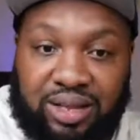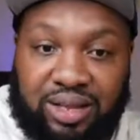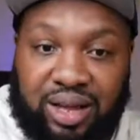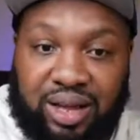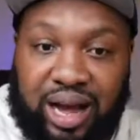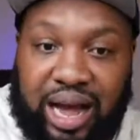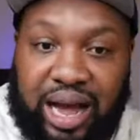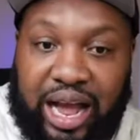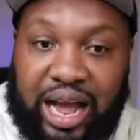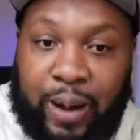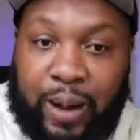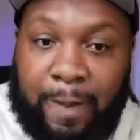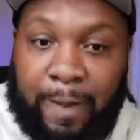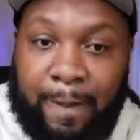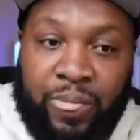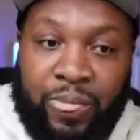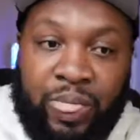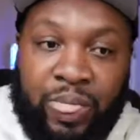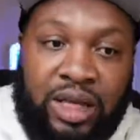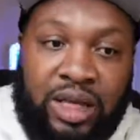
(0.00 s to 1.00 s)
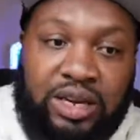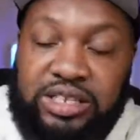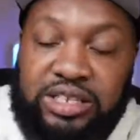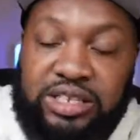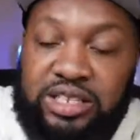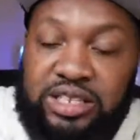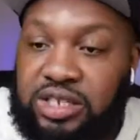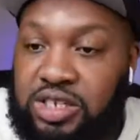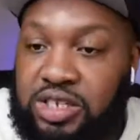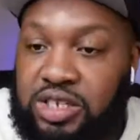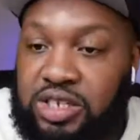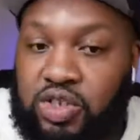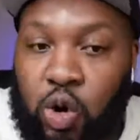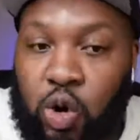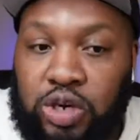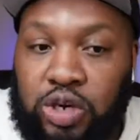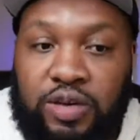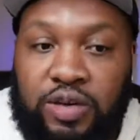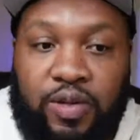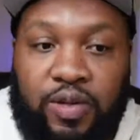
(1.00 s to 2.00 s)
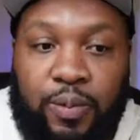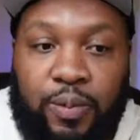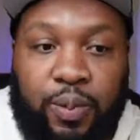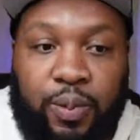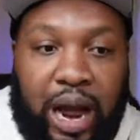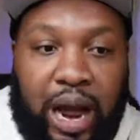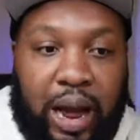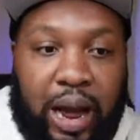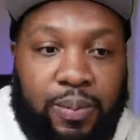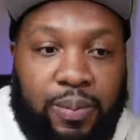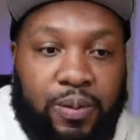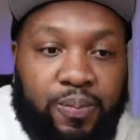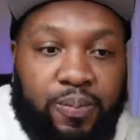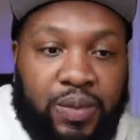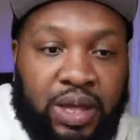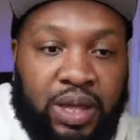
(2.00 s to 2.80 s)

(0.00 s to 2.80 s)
All right. This is the source of the problem,